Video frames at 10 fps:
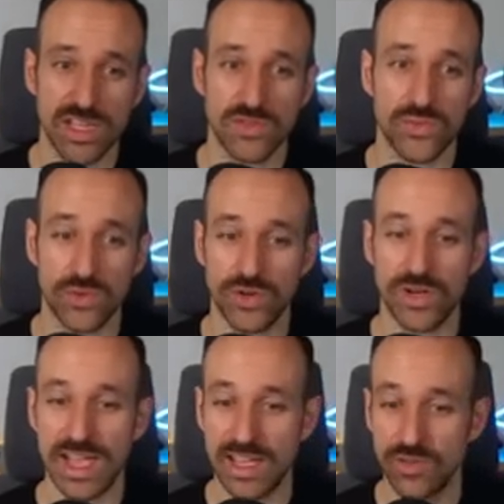for
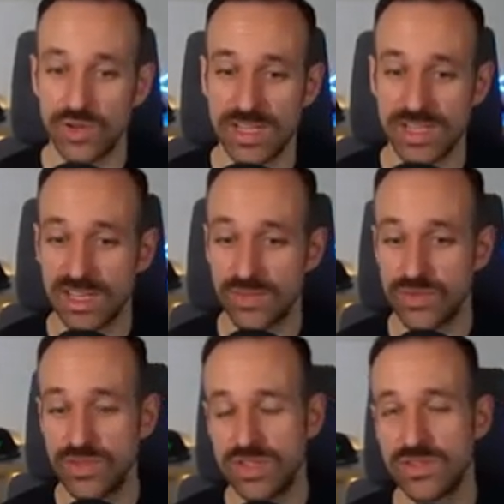Android and you have to
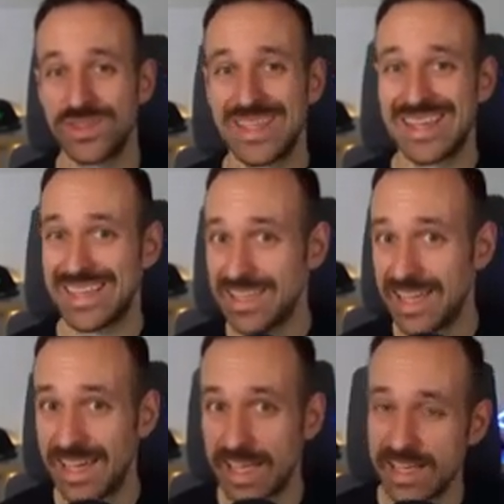use
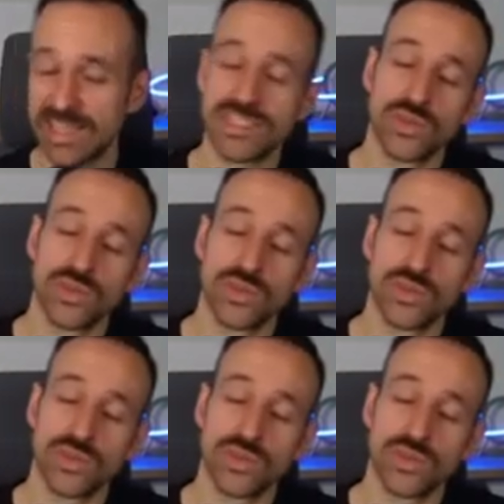EAS,